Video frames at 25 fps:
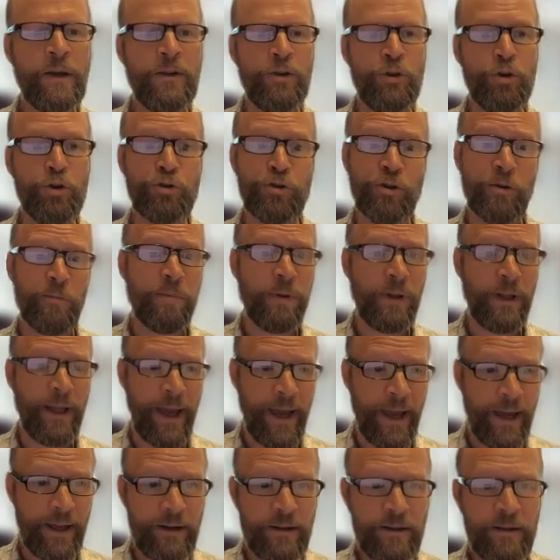You should
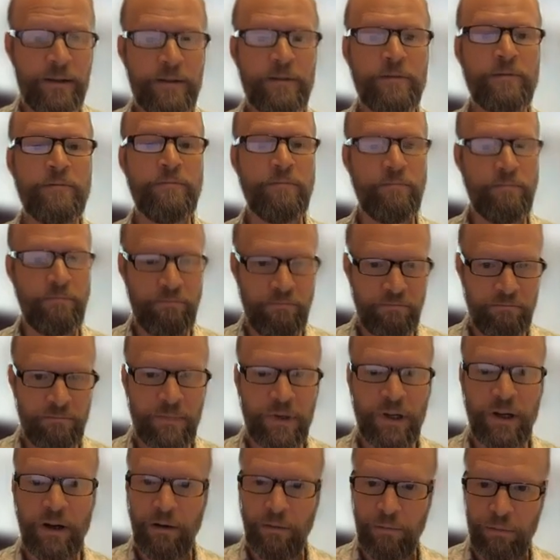plan
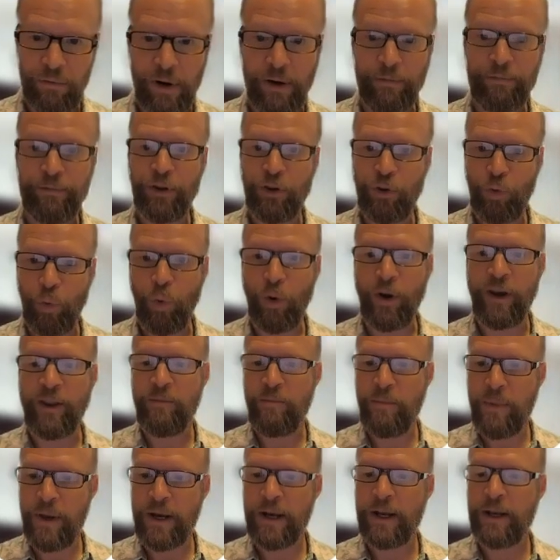a roughly
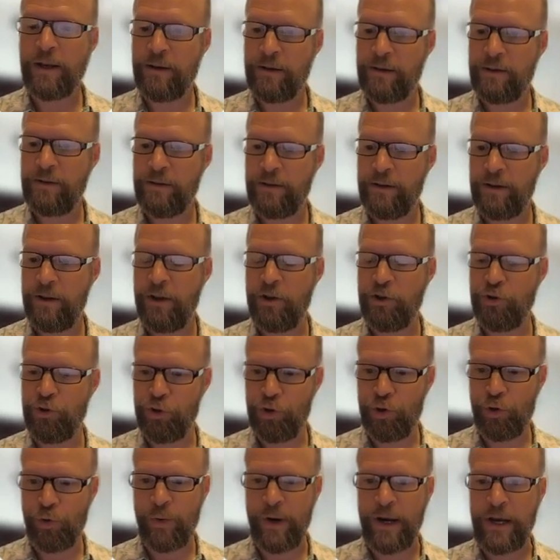20-minute in
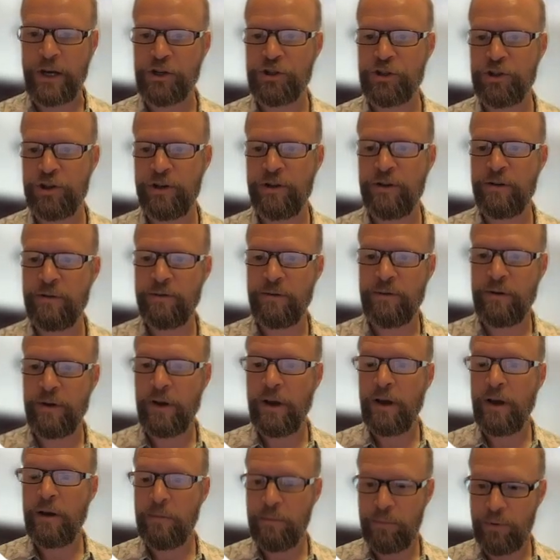duration
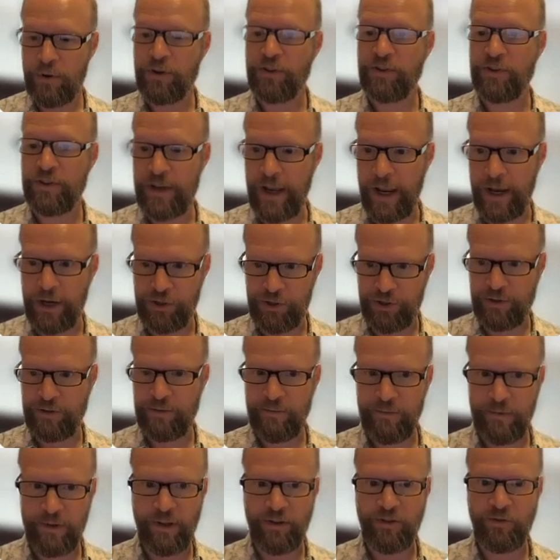
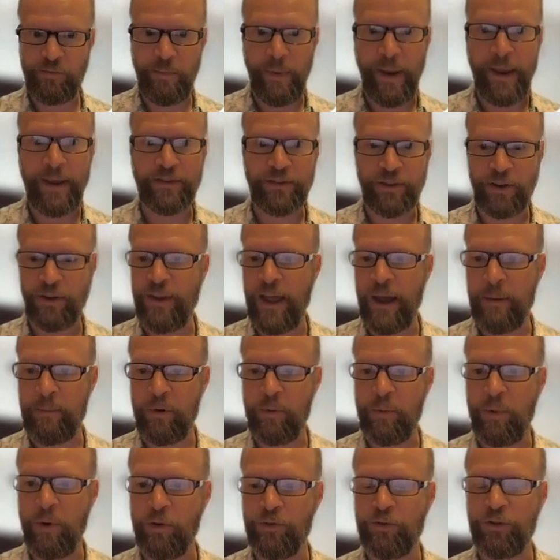presentation. It's based on that
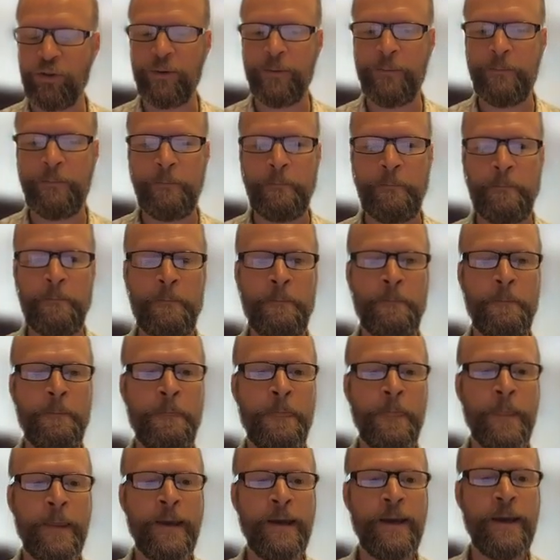proposal.
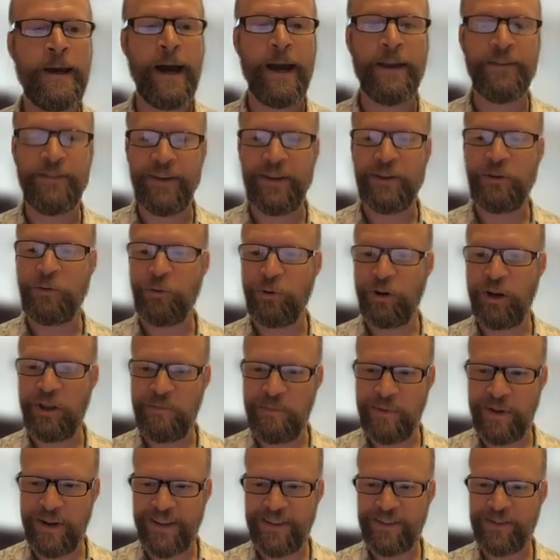I say 20
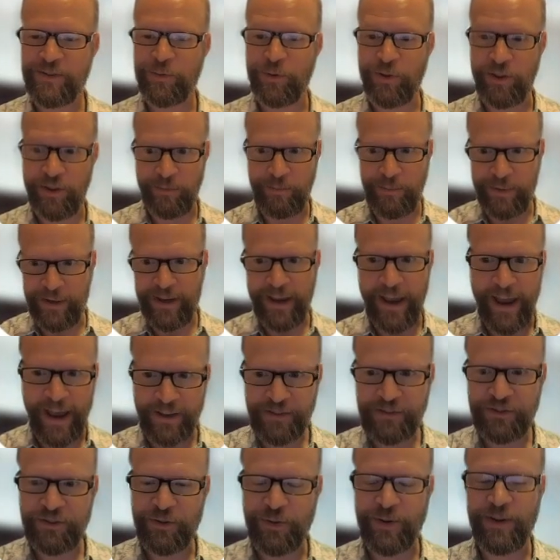minutes with a big
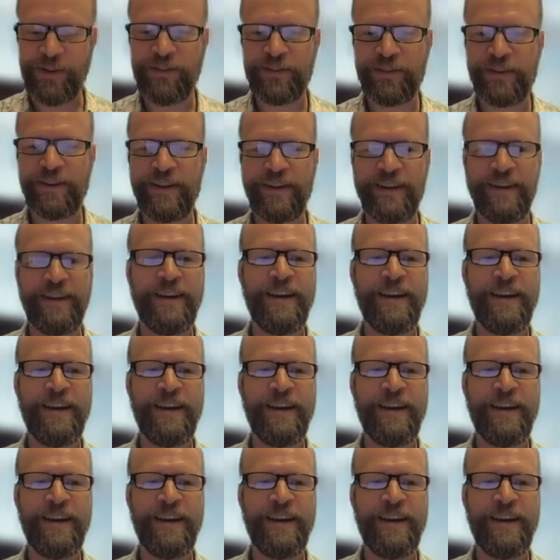asterisk